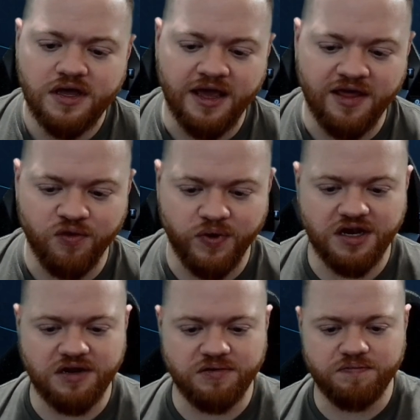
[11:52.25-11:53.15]
And then we
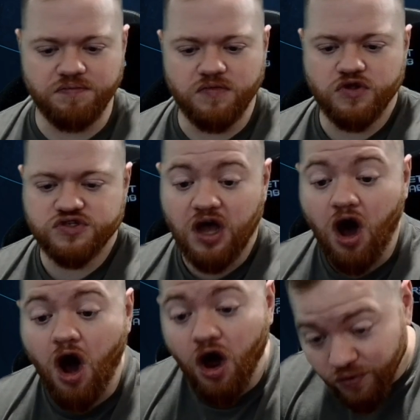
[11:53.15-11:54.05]
need to use
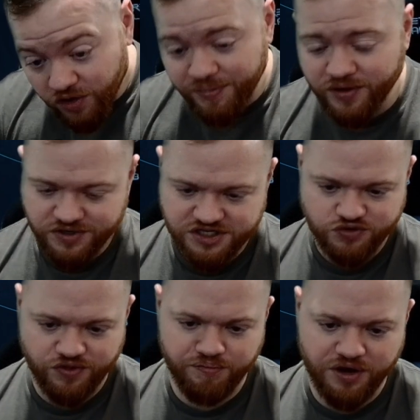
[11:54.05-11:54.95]
100 abilities
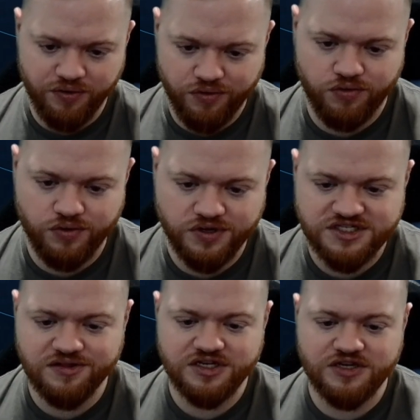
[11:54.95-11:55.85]
with Imperial units,
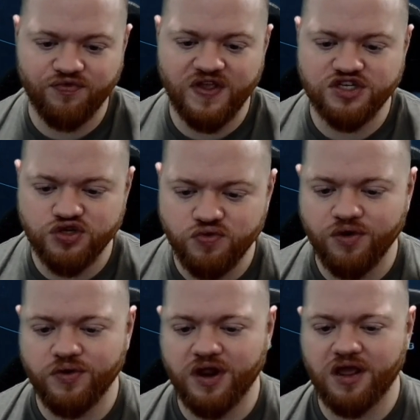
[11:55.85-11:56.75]
and then defeat
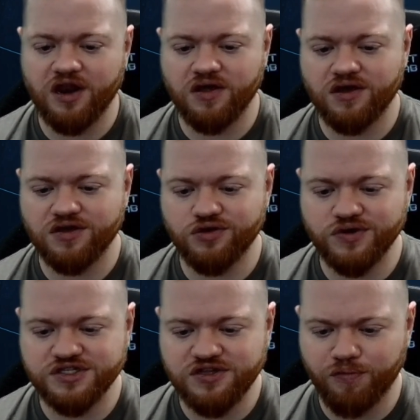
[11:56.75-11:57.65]
200
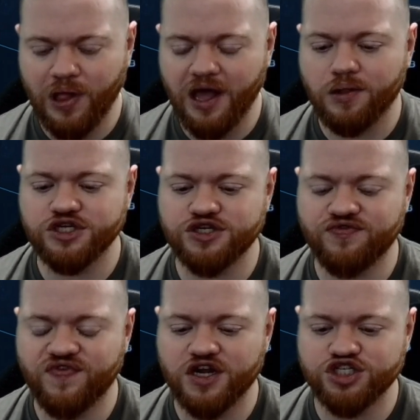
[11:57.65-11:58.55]
units of the Black Legion
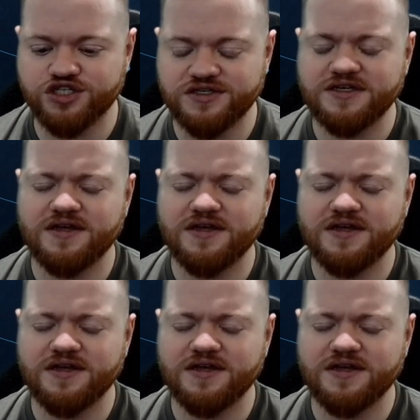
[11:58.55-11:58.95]
faction.